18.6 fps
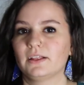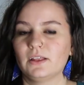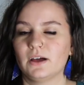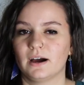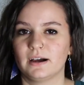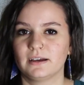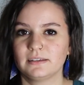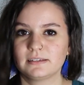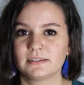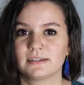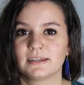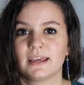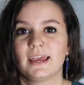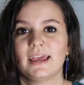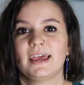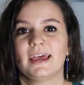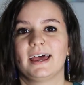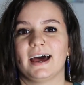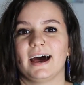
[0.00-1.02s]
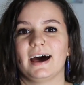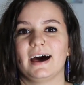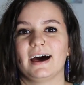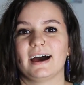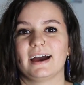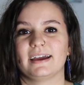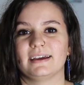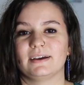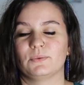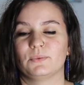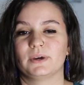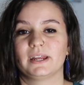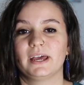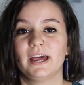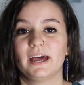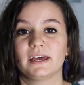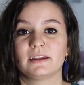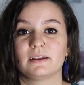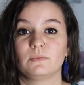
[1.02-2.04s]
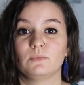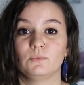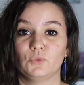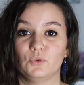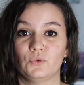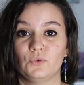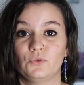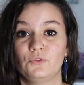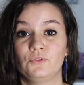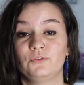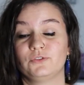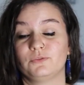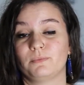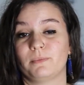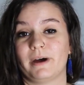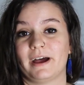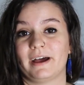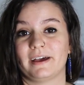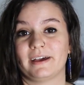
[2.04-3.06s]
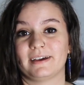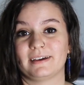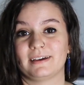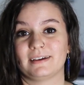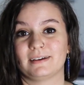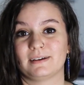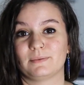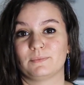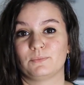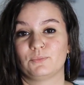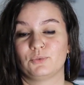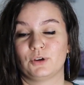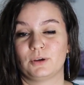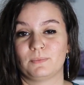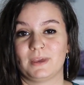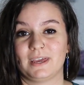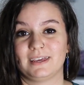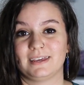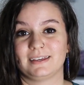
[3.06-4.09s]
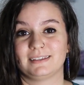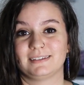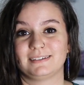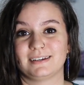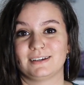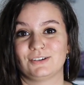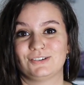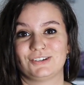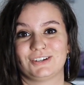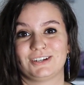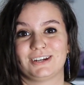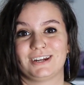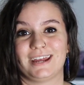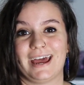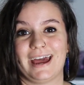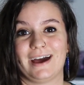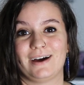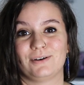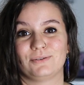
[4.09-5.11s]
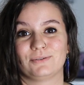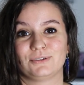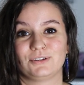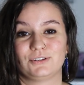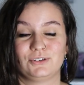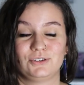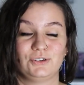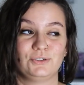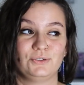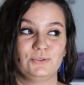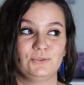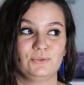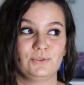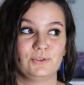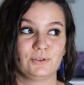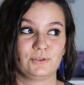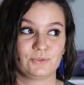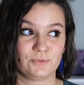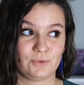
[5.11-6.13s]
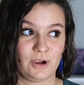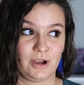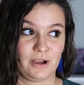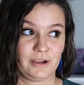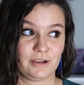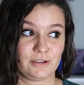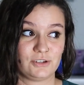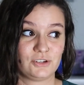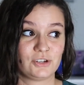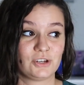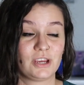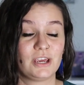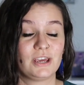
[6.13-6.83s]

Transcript: lost, I went ahead and moved my printmaking station out to the garage.